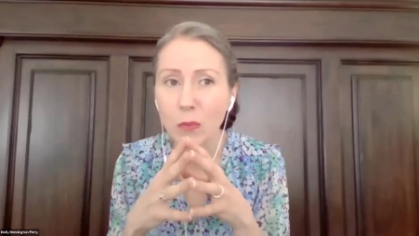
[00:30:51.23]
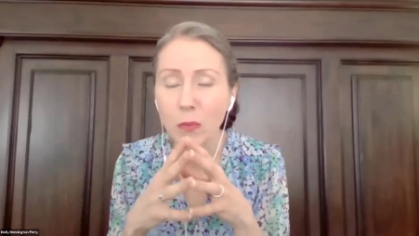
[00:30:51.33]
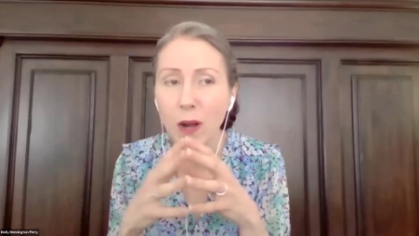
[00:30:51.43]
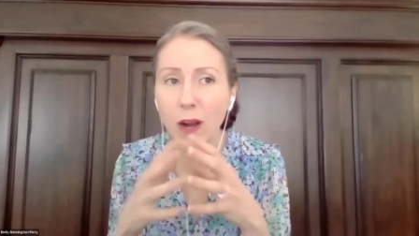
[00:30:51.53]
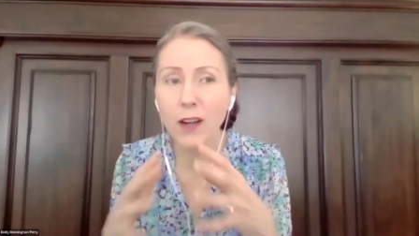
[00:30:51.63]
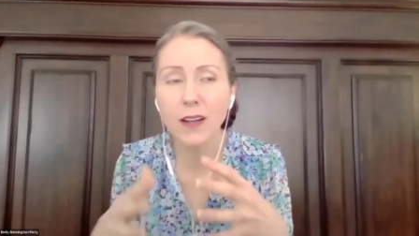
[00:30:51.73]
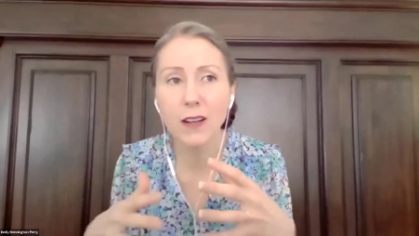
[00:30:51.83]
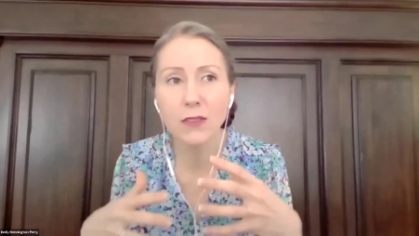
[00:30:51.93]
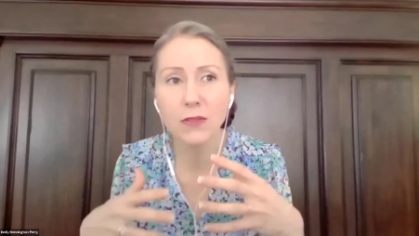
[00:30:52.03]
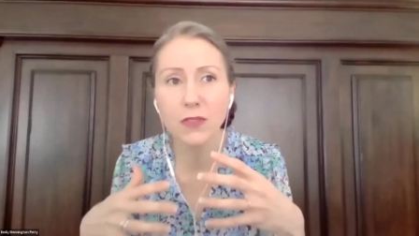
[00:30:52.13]
part
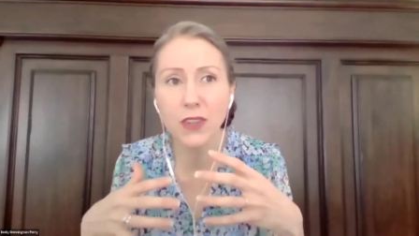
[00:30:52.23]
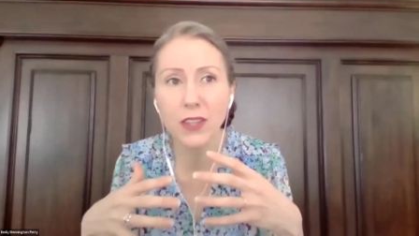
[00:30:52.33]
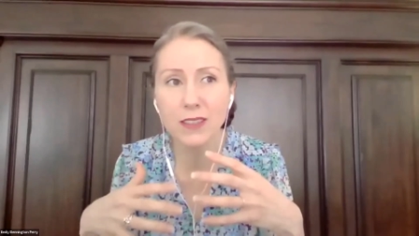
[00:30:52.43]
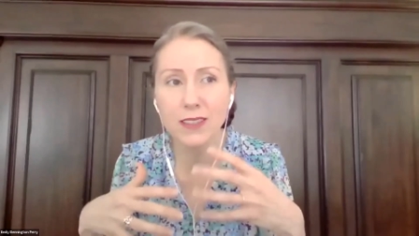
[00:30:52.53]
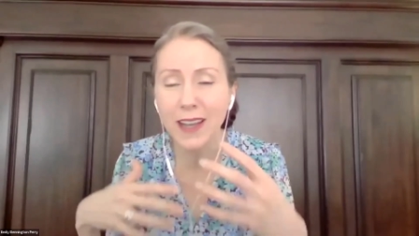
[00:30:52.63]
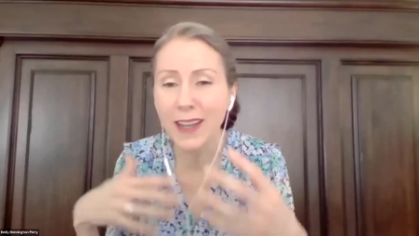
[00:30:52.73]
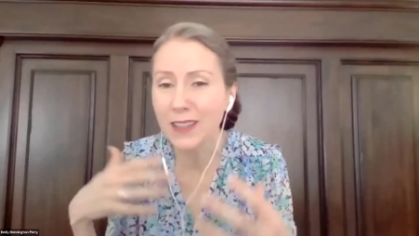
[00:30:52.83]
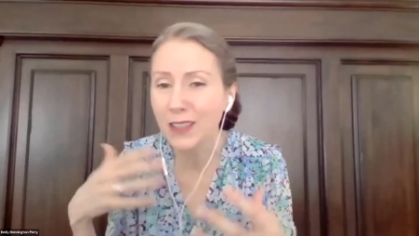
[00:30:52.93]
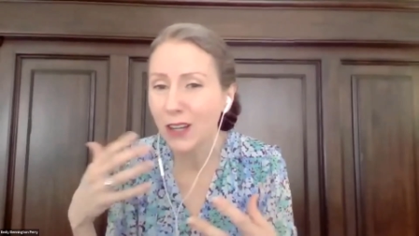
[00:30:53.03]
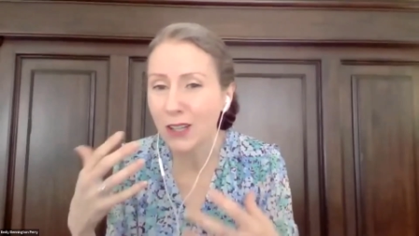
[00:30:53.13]
of the
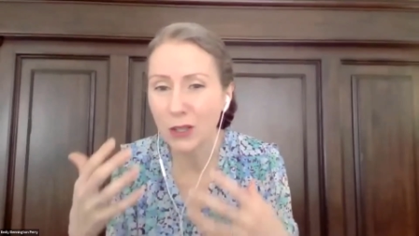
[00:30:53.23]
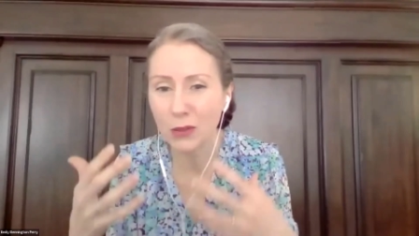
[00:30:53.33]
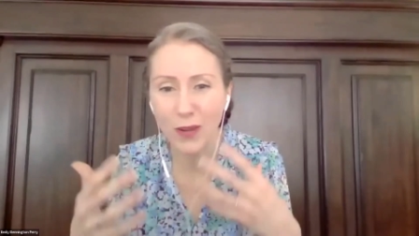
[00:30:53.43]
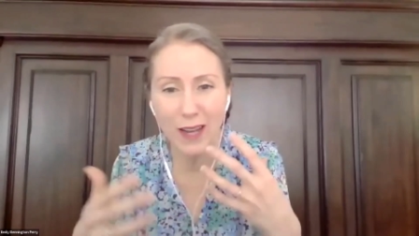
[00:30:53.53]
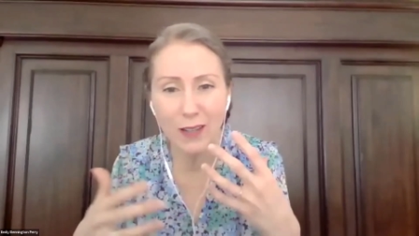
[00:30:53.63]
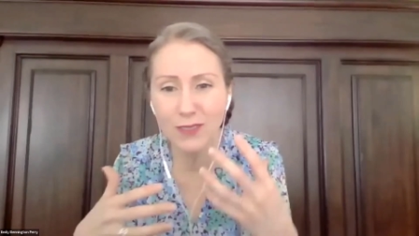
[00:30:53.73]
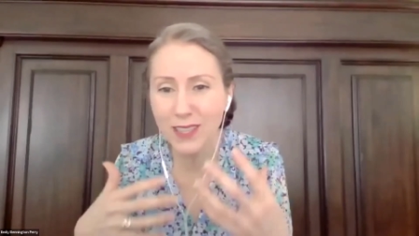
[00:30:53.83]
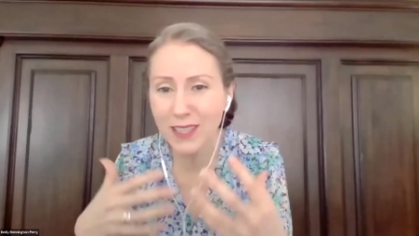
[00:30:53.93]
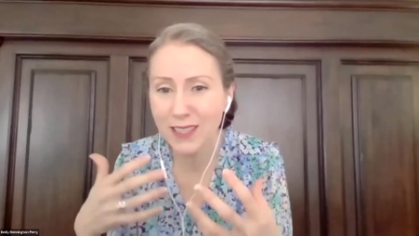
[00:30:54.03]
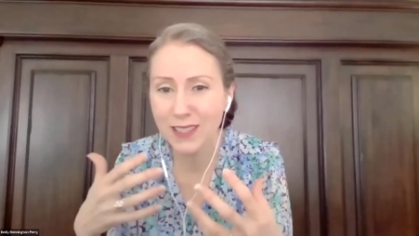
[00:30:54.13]
dialogue around
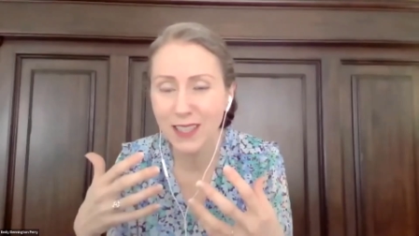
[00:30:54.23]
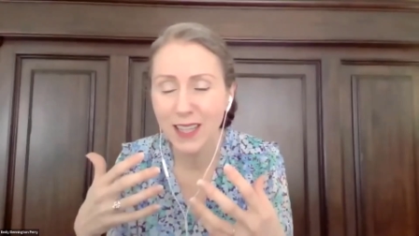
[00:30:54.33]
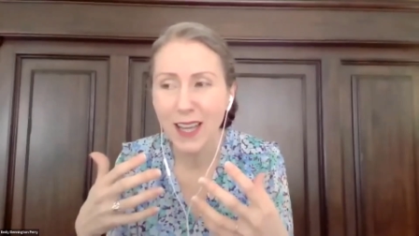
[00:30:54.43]
this,